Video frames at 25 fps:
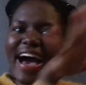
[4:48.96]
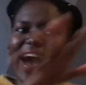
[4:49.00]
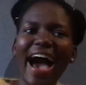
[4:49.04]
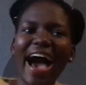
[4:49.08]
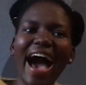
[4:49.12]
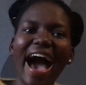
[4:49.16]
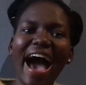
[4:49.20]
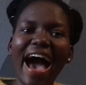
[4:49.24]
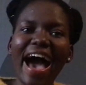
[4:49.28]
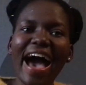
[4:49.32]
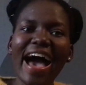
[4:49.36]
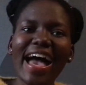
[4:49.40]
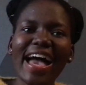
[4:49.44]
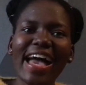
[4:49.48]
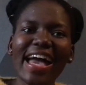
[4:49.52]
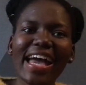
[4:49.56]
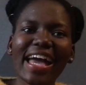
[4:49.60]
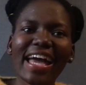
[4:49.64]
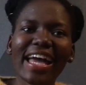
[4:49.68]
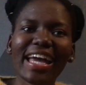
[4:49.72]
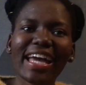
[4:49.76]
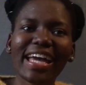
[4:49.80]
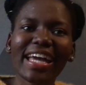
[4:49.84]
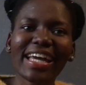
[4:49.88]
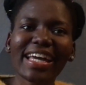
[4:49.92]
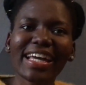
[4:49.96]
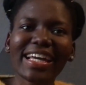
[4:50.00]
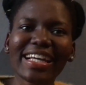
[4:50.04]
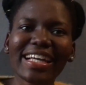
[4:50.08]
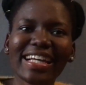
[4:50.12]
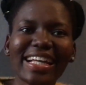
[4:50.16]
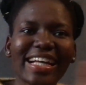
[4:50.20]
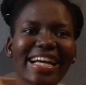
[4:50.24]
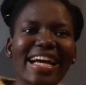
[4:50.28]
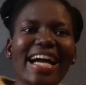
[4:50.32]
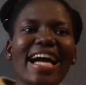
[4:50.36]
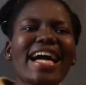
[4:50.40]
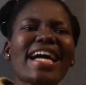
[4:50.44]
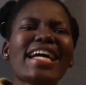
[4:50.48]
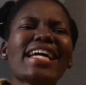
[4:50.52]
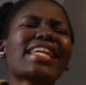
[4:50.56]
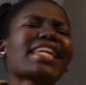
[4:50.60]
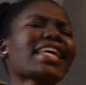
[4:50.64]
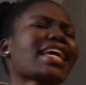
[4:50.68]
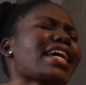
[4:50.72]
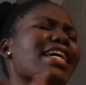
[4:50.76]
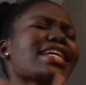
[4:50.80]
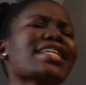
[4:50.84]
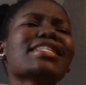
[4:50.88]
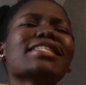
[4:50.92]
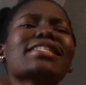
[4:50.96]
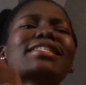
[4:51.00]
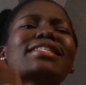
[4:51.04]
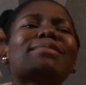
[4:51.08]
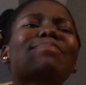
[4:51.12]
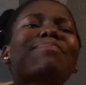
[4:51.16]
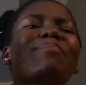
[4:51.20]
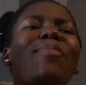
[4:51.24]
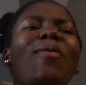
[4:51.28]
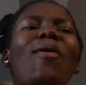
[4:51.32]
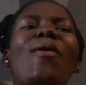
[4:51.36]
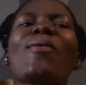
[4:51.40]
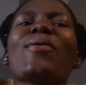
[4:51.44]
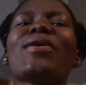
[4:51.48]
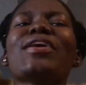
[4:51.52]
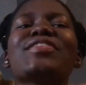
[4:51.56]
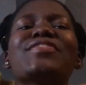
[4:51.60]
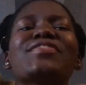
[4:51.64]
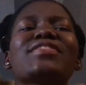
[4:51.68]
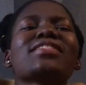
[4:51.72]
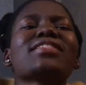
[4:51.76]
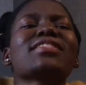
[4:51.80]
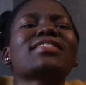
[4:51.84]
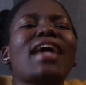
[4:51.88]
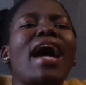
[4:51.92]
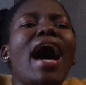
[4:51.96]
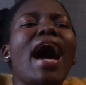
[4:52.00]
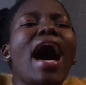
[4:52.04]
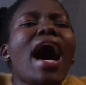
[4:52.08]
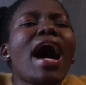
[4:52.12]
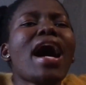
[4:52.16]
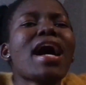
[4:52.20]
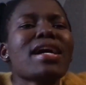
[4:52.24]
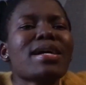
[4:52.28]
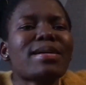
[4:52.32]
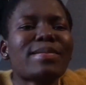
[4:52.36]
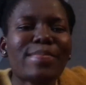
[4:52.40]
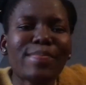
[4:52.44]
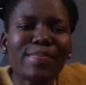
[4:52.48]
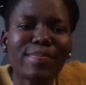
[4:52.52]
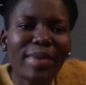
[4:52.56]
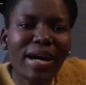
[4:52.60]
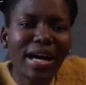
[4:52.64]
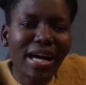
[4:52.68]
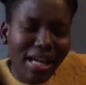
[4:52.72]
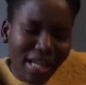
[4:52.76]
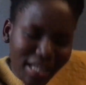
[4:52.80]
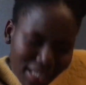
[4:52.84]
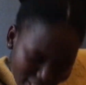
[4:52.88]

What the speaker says: Hi, it is poetry time.